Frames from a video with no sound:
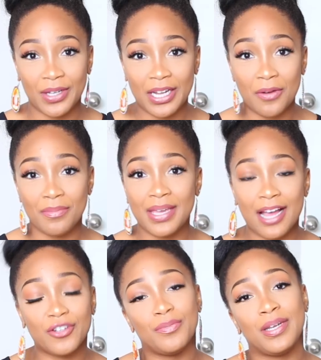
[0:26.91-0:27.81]
It helped me
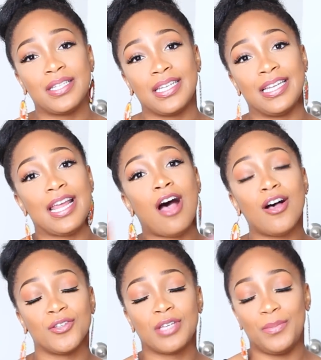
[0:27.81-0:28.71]
out tremendously and
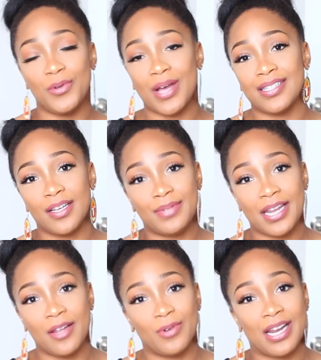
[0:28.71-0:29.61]
also keep you guys
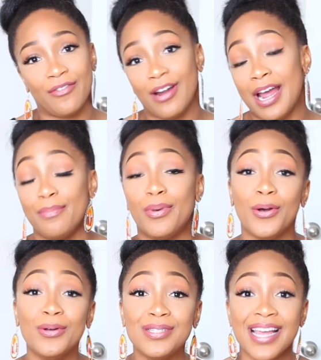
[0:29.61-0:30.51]
updated whenever I
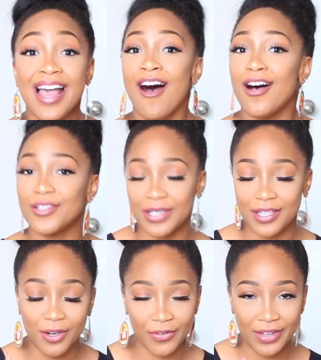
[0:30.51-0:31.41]
post. Also hit
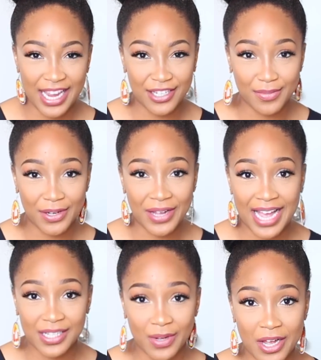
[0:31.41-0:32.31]
the notification bell
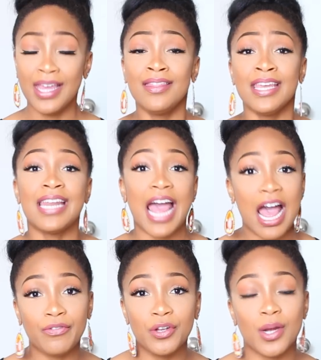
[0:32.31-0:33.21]
as well. And then
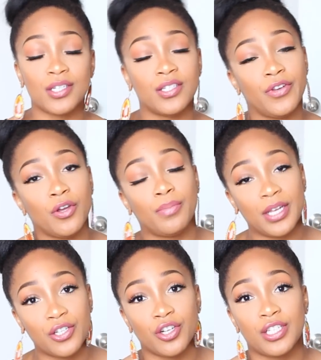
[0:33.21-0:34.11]
after you watch this video,
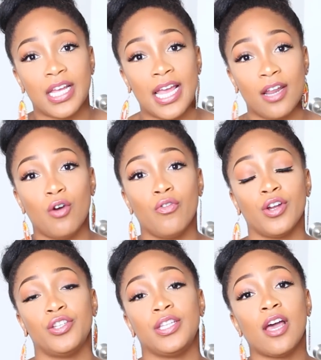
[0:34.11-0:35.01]
be sure to head
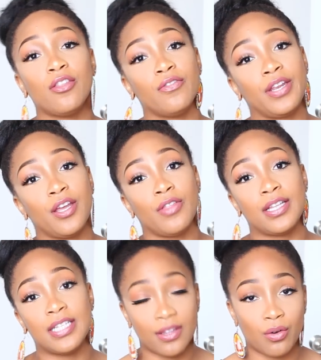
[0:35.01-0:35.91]
over to the other video
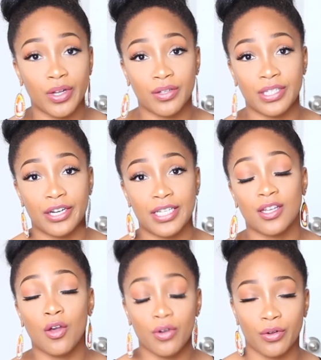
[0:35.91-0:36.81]
that's in the oil
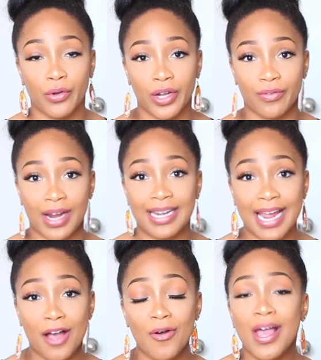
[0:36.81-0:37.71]
series, coconut oil right
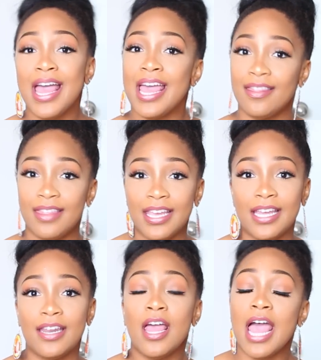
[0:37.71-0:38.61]
now. And
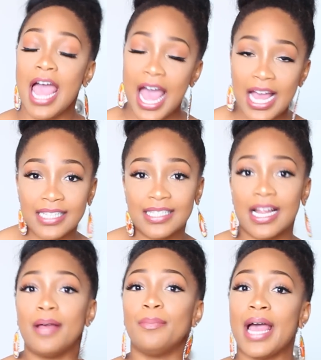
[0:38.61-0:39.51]
then as
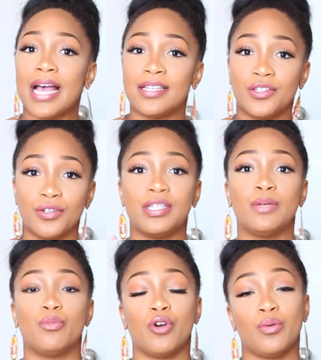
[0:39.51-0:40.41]
time passes, you'll
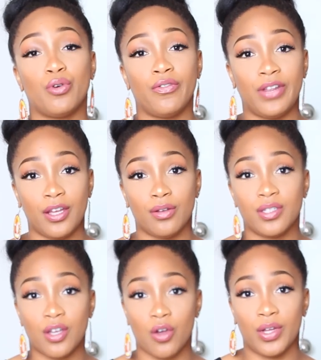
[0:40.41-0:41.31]
see more and more
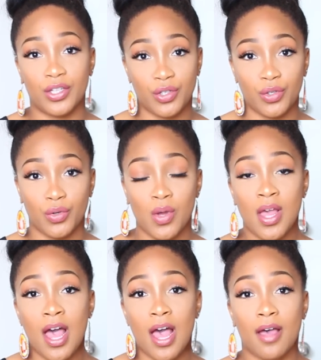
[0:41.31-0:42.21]
videos go into
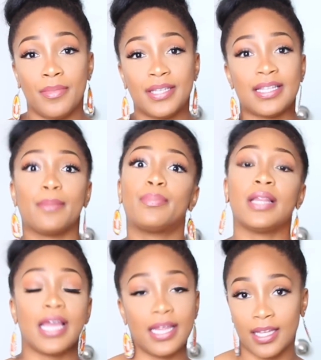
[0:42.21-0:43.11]
this like
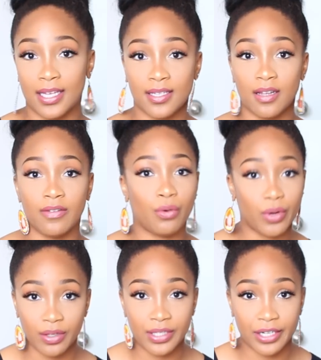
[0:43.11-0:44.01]
playlist of
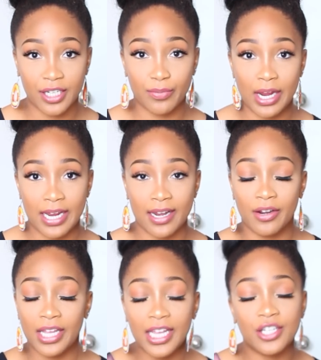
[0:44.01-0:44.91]
oil series, breaking
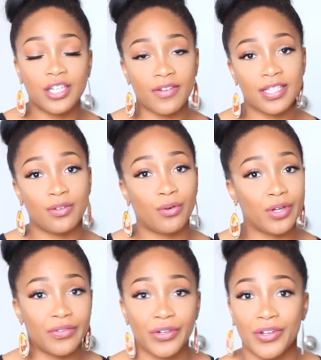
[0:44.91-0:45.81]
down each and every single
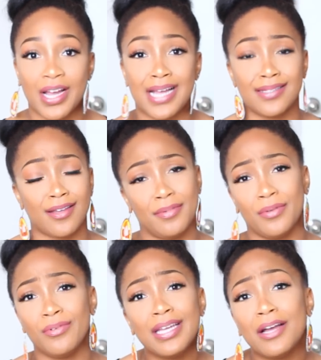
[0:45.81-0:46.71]
oil for you guys. I thought it'd
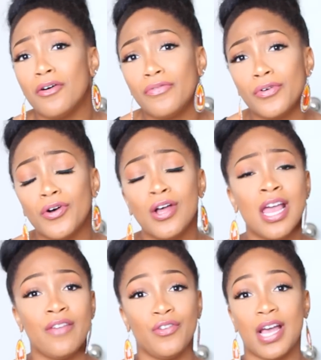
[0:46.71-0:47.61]
be really helpful.
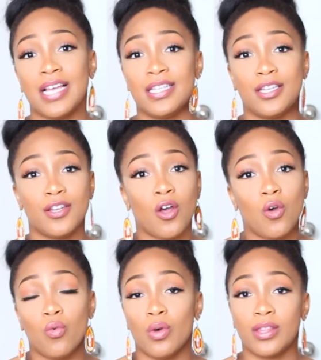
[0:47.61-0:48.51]
If you guys didn't
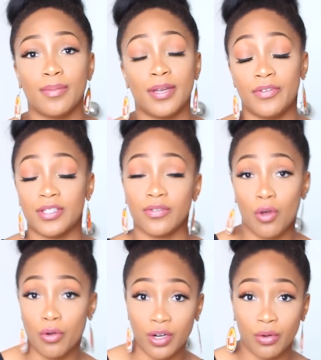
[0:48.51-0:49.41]
know what the benefits of
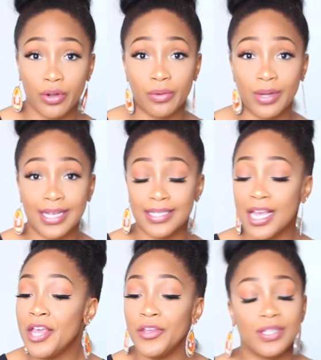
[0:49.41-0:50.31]
coconut oil was,
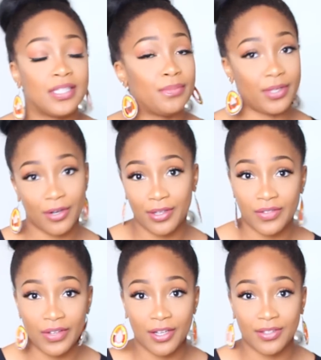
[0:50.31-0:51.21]
you could simply go to
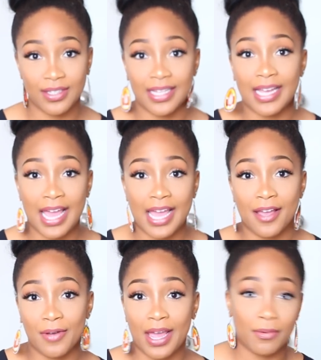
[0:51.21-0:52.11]
these videos and say,
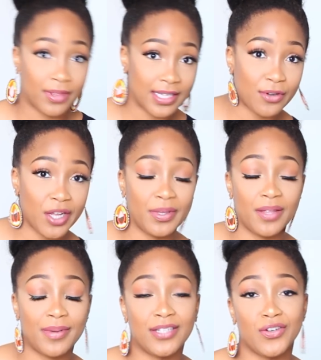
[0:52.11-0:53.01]
hey, okay, would this oil be
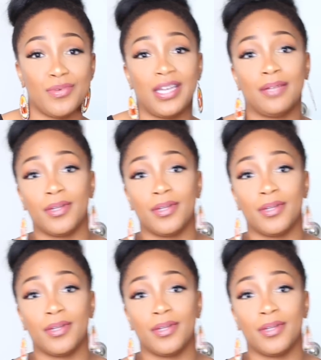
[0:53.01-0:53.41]
the best for me?